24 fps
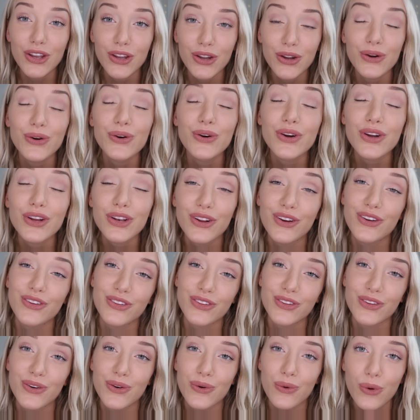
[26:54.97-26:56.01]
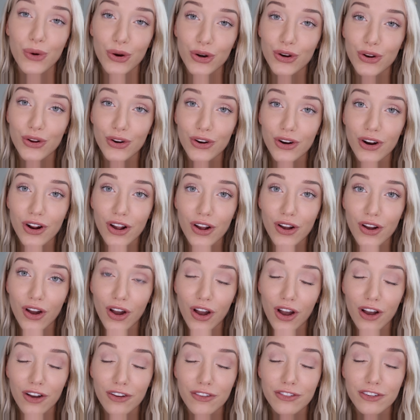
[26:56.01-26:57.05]
you can also order
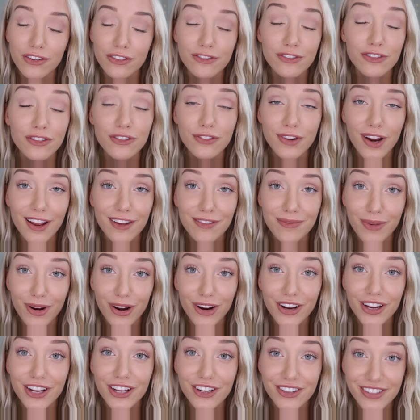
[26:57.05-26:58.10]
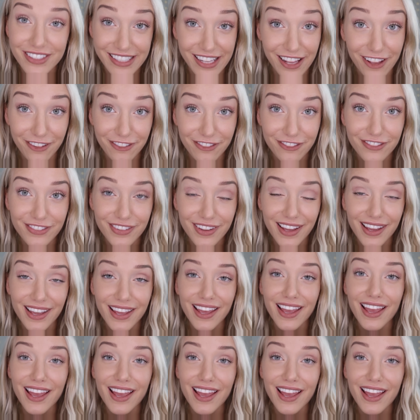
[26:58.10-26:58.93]
off of Thrive Market yourself.